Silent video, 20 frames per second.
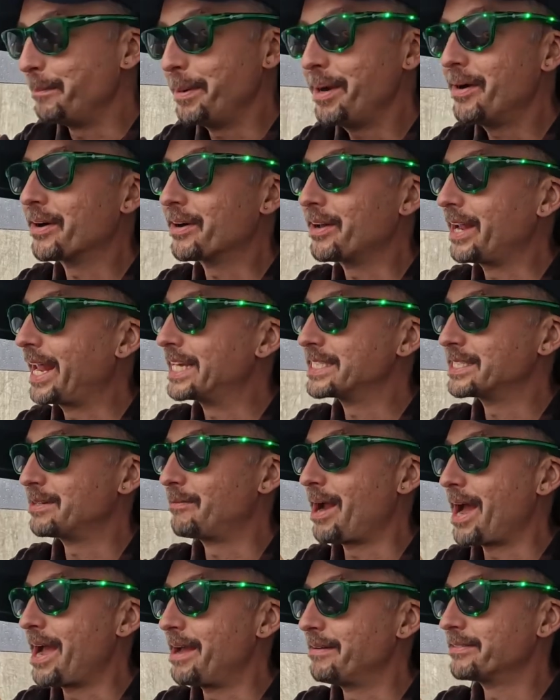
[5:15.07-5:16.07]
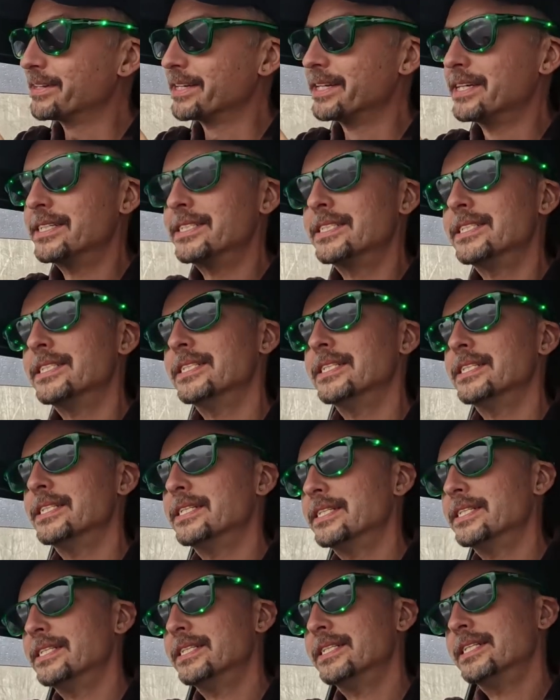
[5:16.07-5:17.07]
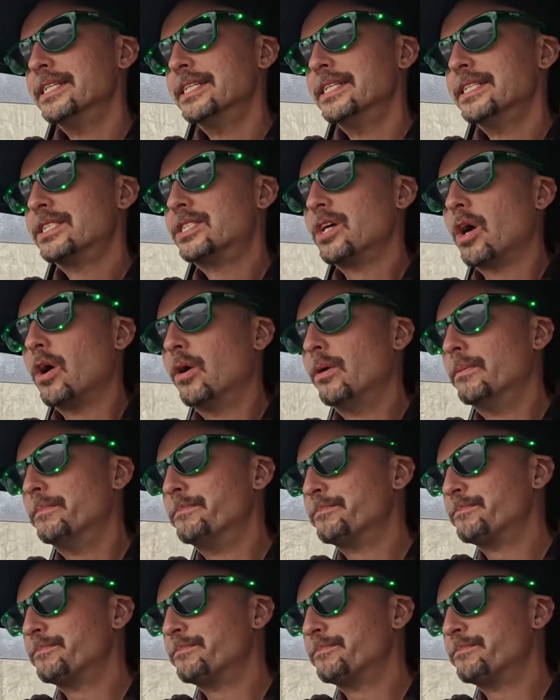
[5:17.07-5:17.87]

miracle has arrived. So,